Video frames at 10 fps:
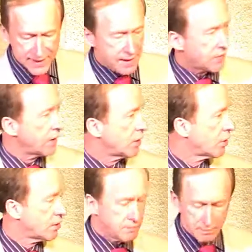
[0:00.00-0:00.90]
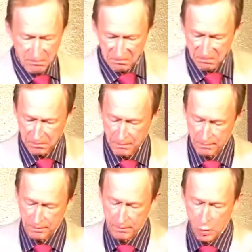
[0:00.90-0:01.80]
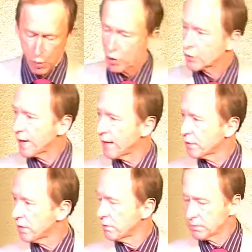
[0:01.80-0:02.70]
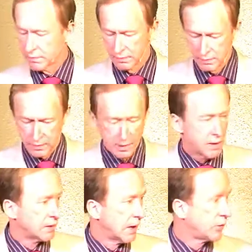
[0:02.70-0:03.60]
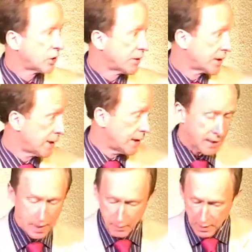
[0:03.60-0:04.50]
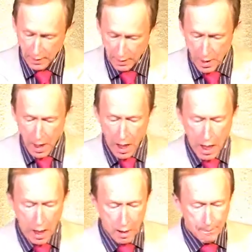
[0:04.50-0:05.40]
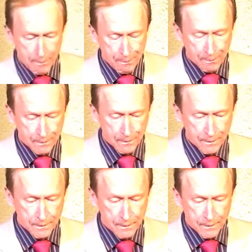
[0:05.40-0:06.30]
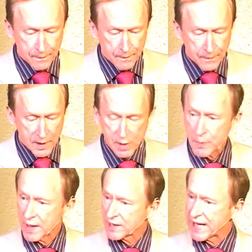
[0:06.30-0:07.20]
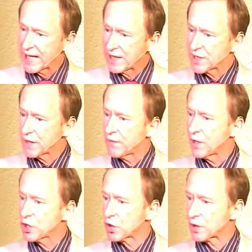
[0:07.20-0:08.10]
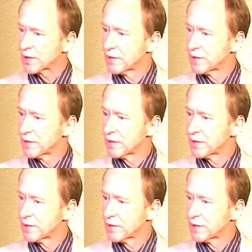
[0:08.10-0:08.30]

theater, world travel. Loved to have gone to teen camp. Um, spontaneous adventures